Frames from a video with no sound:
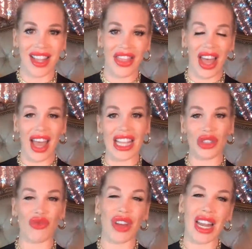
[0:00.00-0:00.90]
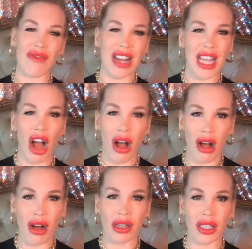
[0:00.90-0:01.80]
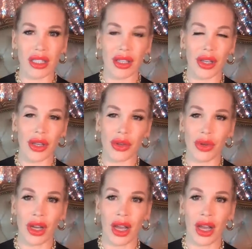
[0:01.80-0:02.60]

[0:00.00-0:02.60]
that it's really, really hard to